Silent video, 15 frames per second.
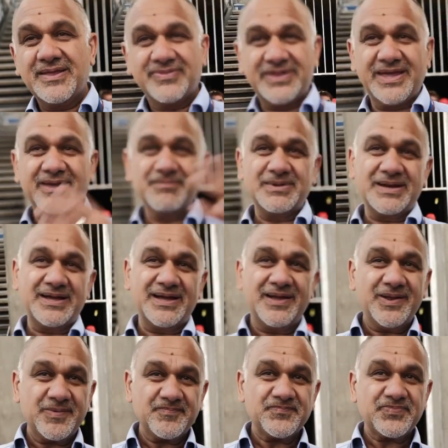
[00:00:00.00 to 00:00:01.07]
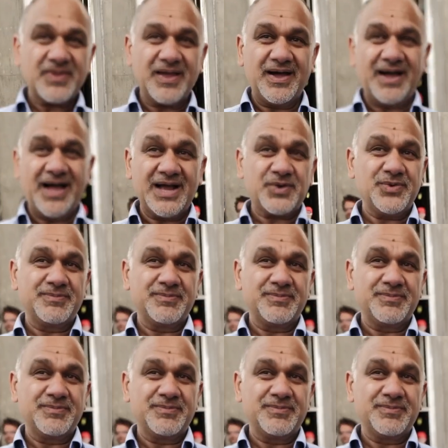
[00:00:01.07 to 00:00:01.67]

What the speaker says: The Imola Acqua